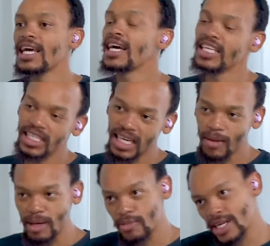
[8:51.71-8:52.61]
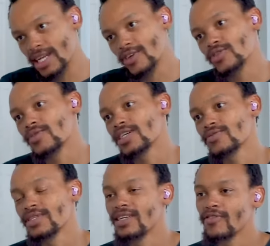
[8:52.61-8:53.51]
And then she'd come and bring it out to
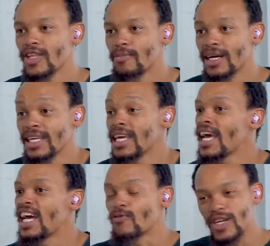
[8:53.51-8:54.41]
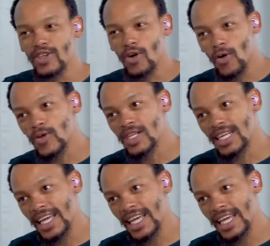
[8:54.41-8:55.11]
us. We'd give her the money, and we'd know the